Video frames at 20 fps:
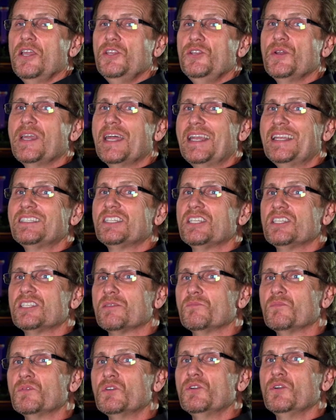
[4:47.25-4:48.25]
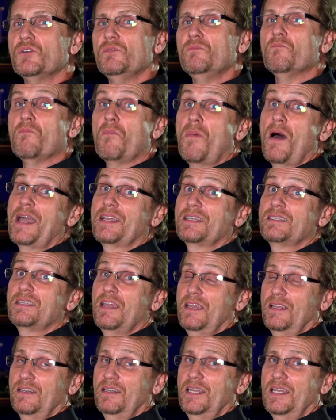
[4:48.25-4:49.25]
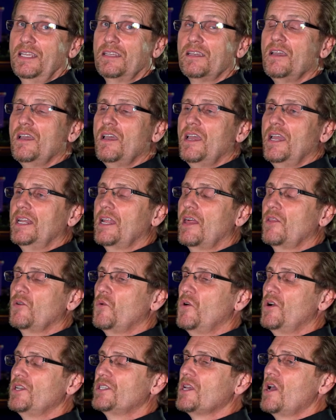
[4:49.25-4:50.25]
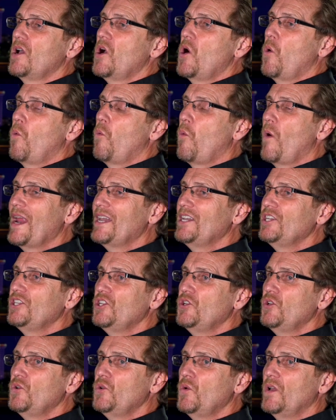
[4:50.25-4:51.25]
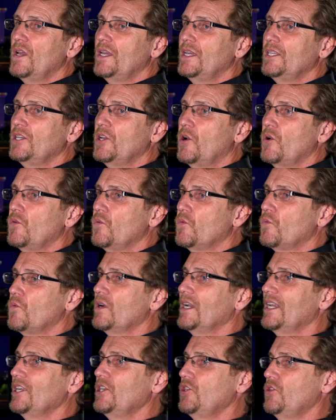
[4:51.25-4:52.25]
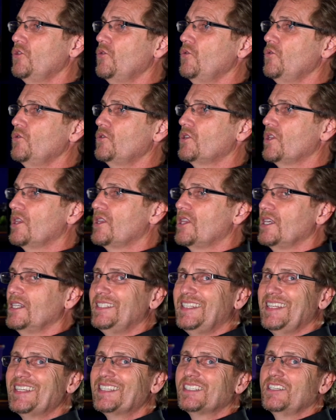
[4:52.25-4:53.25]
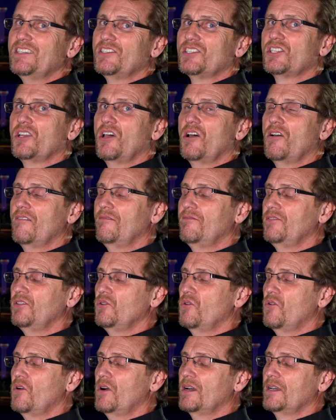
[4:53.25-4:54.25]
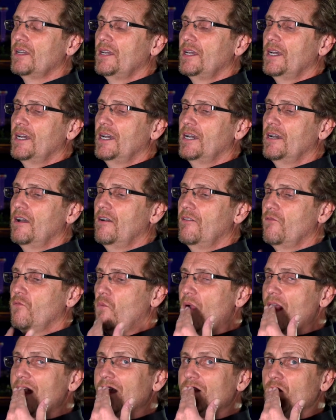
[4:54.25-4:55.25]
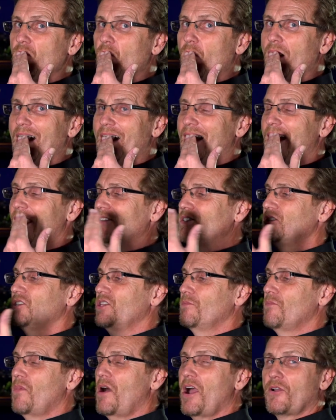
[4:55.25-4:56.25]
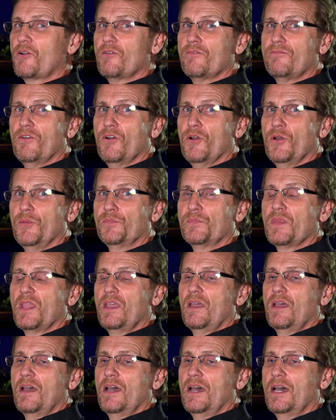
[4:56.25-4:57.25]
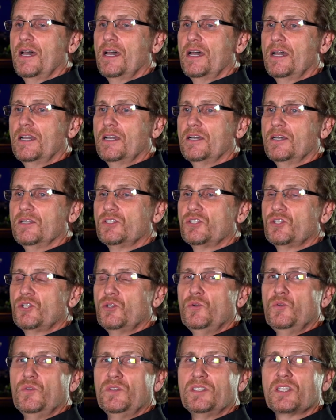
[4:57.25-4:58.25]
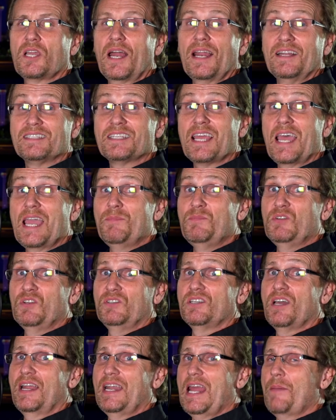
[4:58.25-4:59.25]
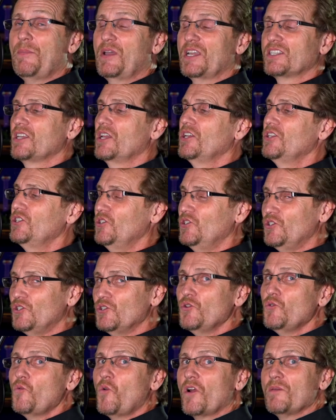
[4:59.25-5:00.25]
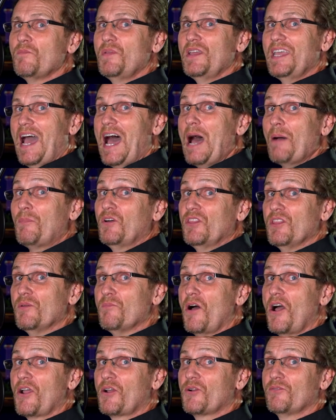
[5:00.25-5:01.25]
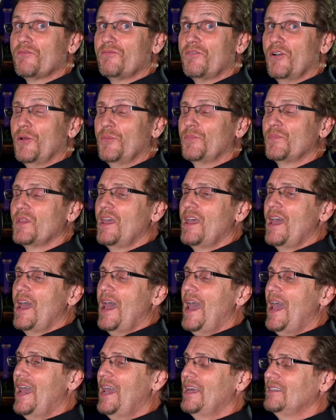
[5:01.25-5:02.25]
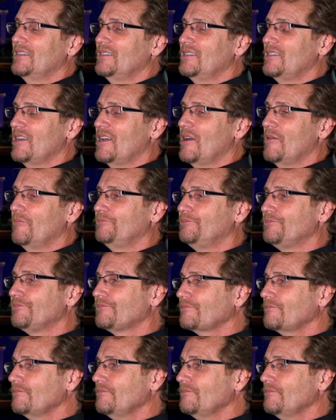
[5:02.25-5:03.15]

you get into some good mic technique. In other words, when you you know really use the distance of your uh, of where you are to the microphone uh, to, to kind of tame your dynamics. You do want to be up on the microphone and. Um,